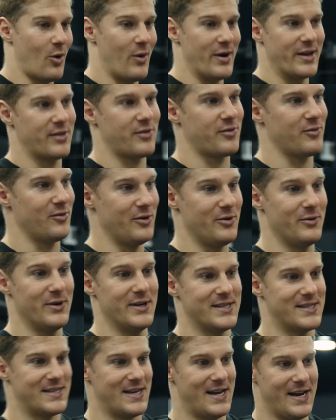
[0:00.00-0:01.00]
going through
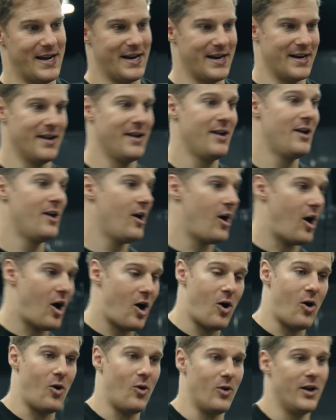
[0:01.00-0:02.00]
and saying,
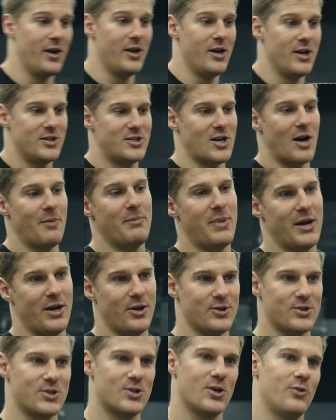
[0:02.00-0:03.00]
oh,
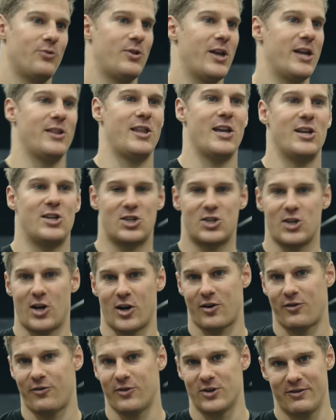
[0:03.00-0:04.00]
dumbbells, they
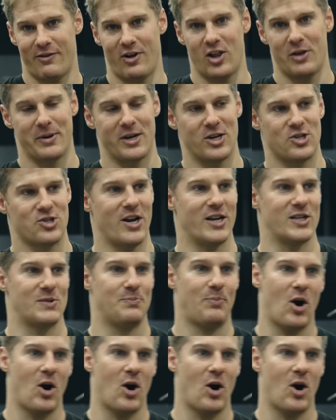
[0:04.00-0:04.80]
suck for developing a chest.